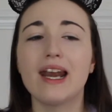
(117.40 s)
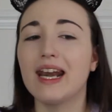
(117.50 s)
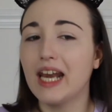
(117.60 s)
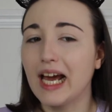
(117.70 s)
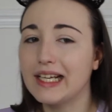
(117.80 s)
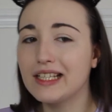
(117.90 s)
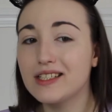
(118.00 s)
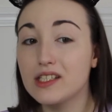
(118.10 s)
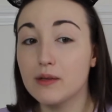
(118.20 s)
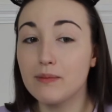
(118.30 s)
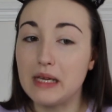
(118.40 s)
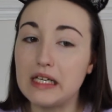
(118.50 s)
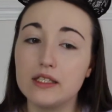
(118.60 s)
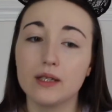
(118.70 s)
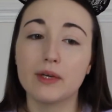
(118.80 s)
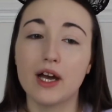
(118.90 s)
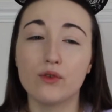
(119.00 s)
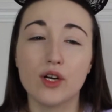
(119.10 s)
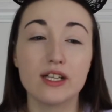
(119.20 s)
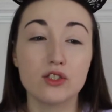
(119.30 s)
light to medium
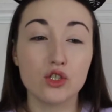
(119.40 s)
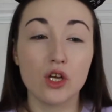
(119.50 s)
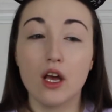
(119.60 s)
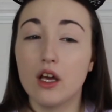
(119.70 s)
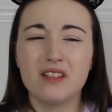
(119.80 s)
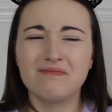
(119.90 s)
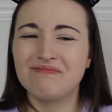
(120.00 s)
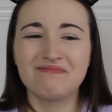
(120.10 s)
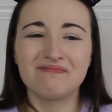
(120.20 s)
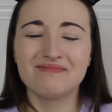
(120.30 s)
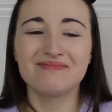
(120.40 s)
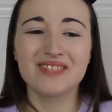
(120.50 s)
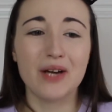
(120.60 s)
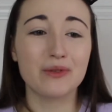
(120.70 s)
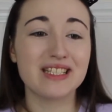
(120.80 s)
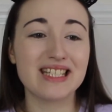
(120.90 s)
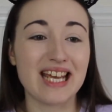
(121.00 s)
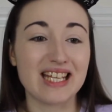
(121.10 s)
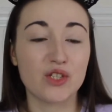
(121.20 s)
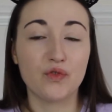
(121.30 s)
coverage. I wouldn't
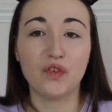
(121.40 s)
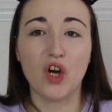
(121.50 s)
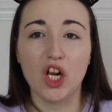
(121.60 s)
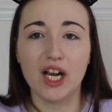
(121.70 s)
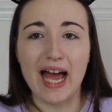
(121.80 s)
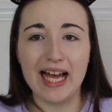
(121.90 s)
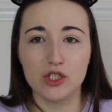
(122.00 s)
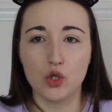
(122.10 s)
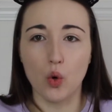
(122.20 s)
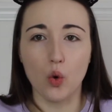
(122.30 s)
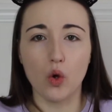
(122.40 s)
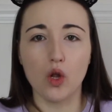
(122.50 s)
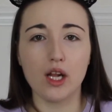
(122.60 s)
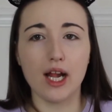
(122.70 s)
say it's full at all.